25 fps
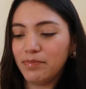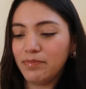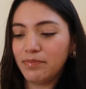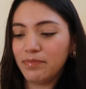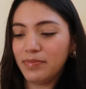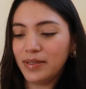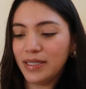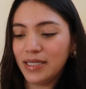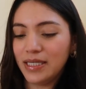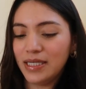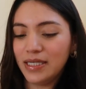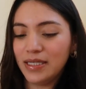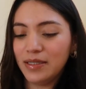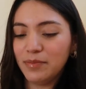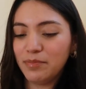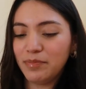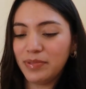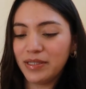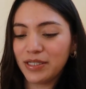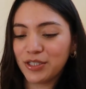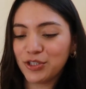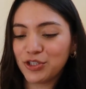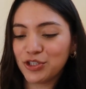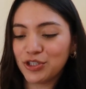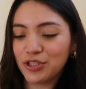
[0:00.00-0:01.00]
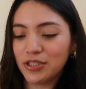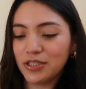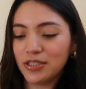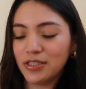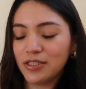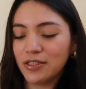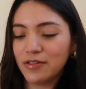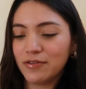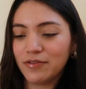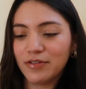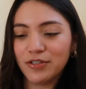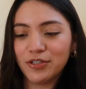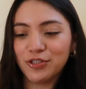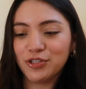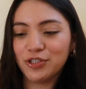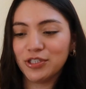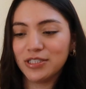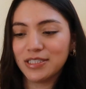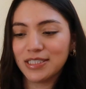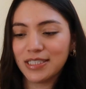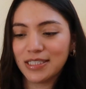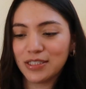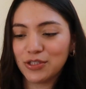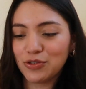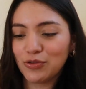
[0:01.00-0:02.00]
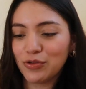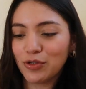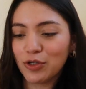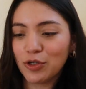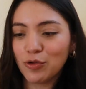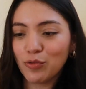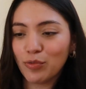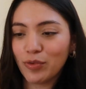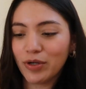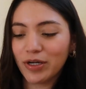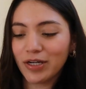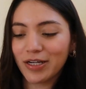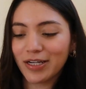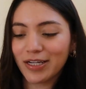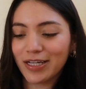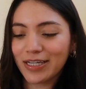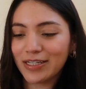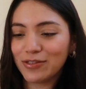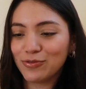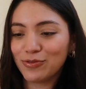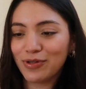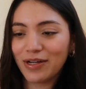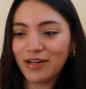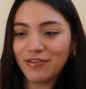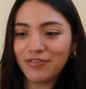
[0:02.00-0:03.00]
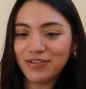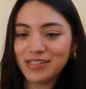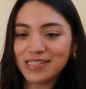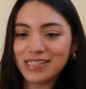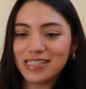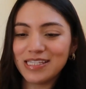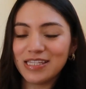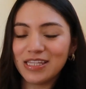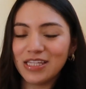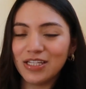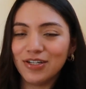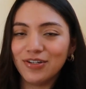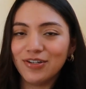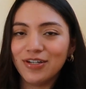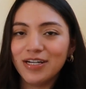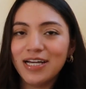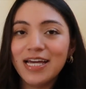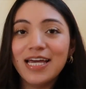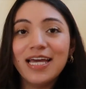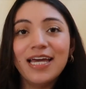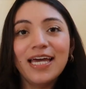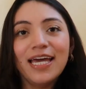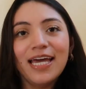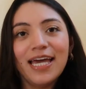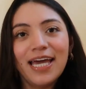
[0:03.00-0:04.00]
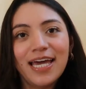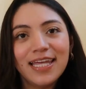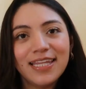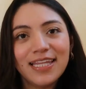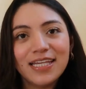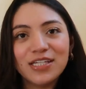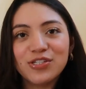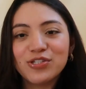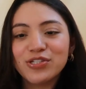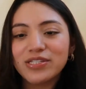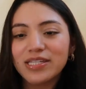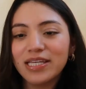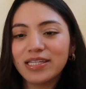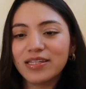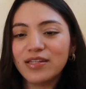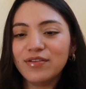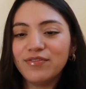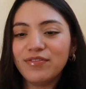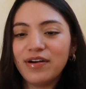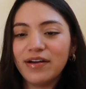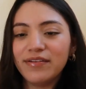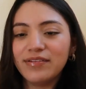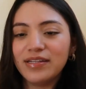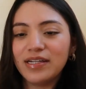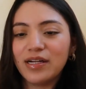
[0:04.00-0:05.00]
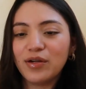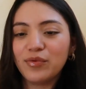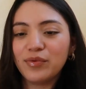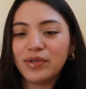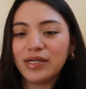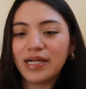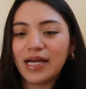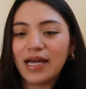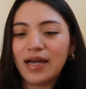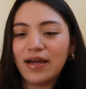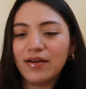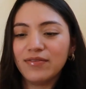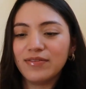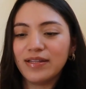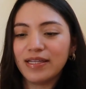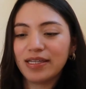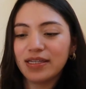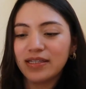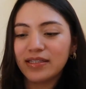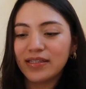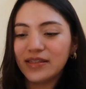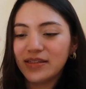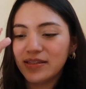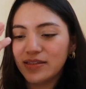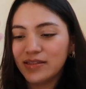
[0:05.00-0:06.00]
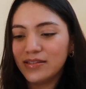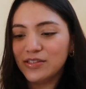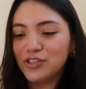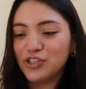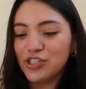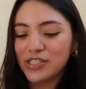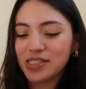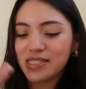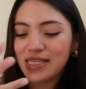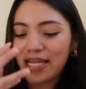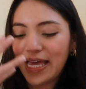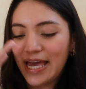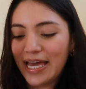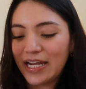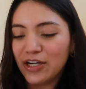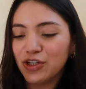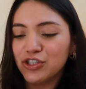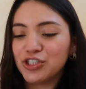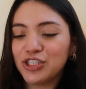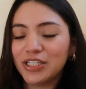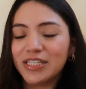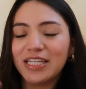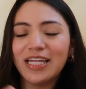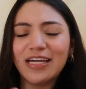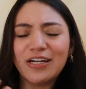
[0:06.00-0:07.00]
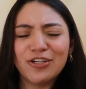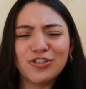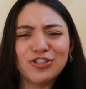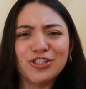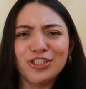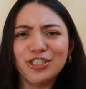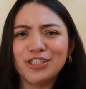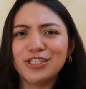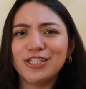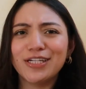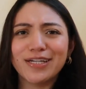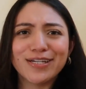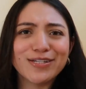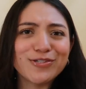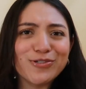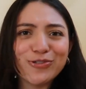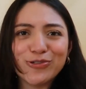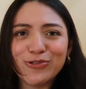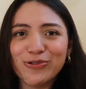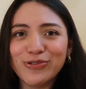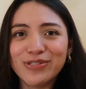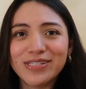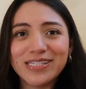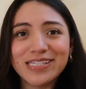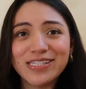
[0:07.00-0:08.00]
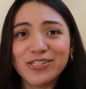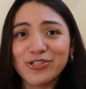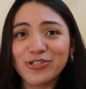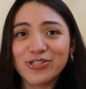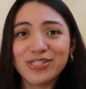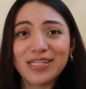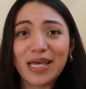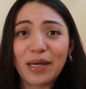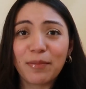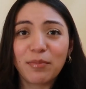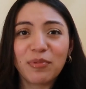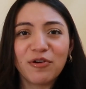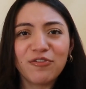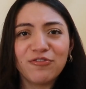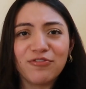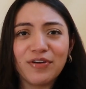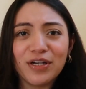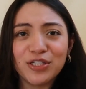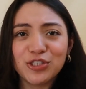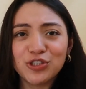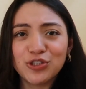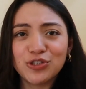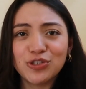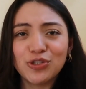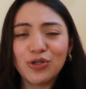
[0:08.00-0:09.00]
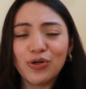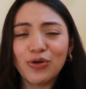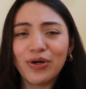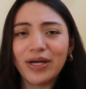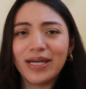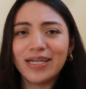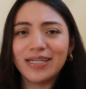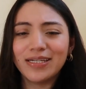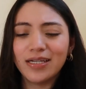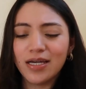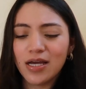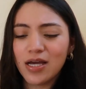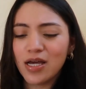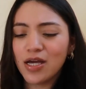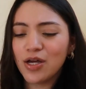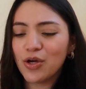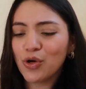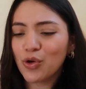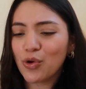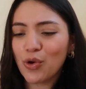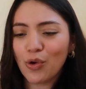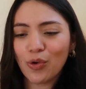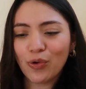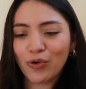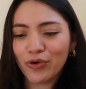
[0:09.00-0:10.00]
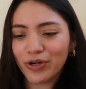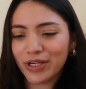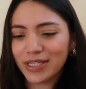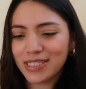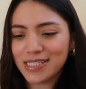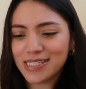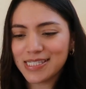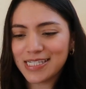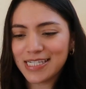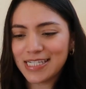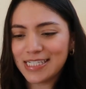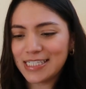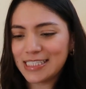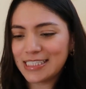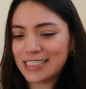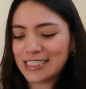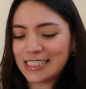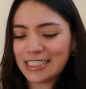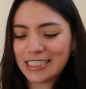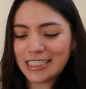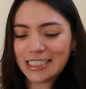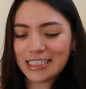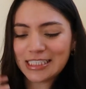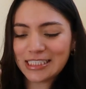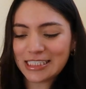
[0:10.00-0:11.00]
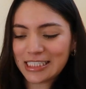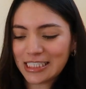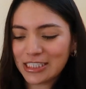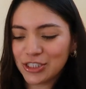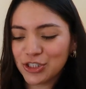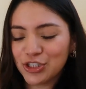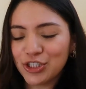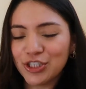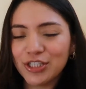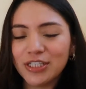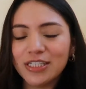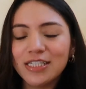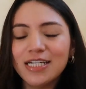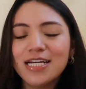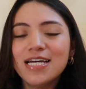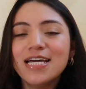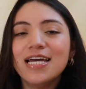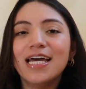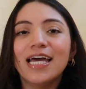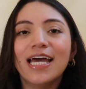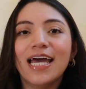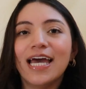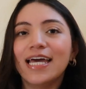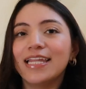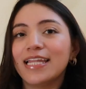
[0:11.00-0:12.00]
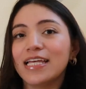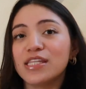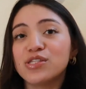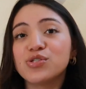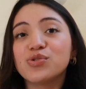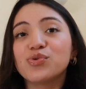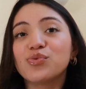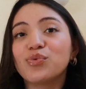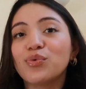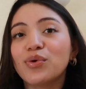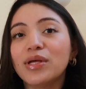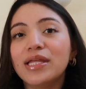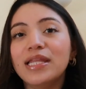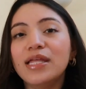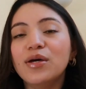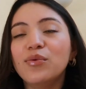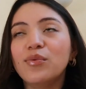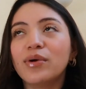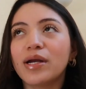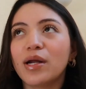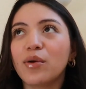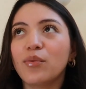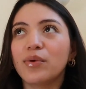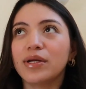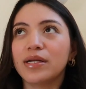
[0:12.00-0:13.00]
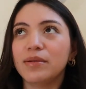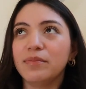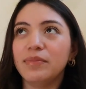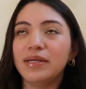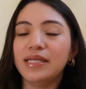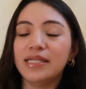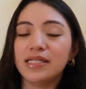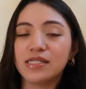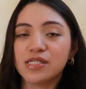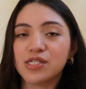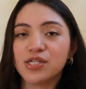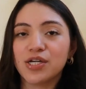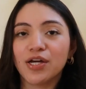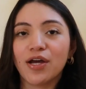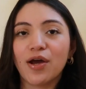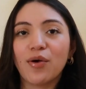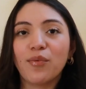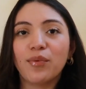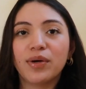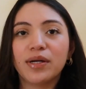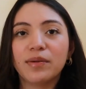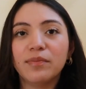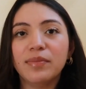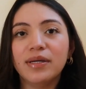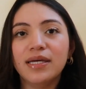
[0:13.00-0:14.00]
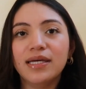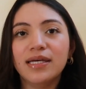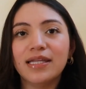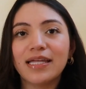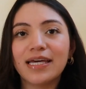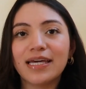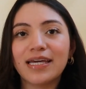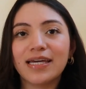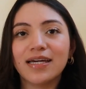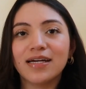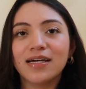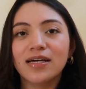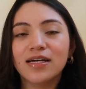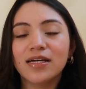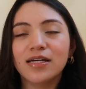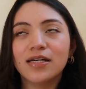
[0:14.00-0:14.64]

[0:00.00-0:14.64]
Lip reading: B picture of her just like doing her work in un cafecito, and that's just like the vibe that I want to have. Like just the energy she exudes is just like professional and goal oriented and like centered, and that's really what I want to be this year. I want to be like,